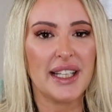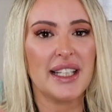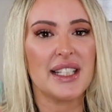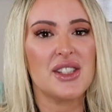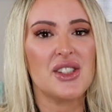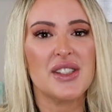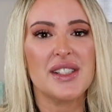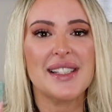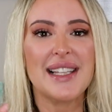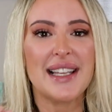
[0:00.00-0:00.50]

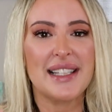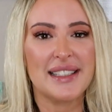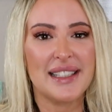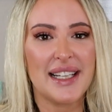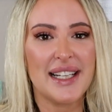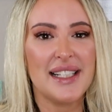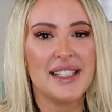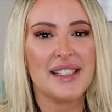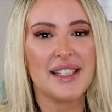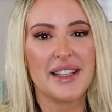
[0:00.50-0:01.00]
Like it's just that
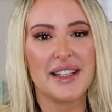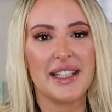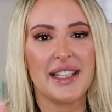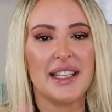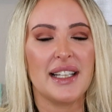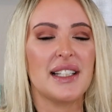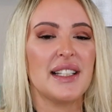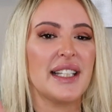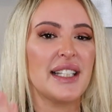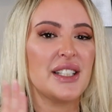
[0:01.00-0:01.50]
nice
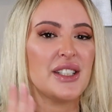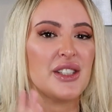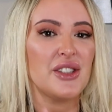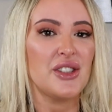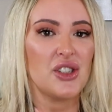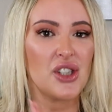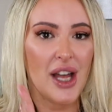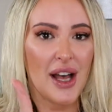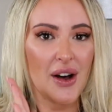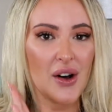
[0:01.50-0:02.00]
thick
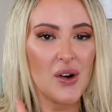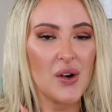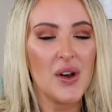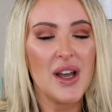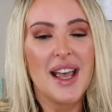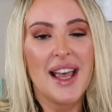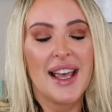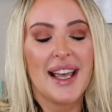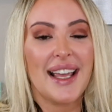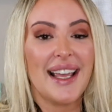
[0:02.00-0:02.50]
like
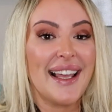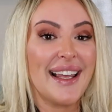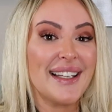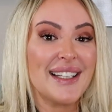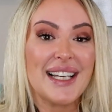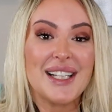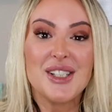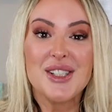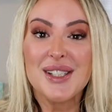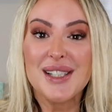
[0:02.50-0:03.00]
gel
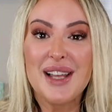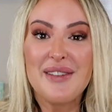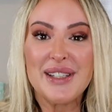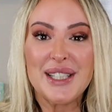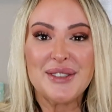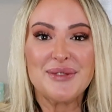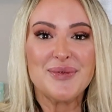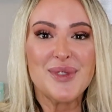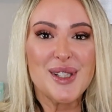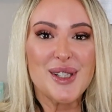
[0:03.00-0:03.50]
and I just love
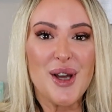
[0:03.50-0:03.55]
it.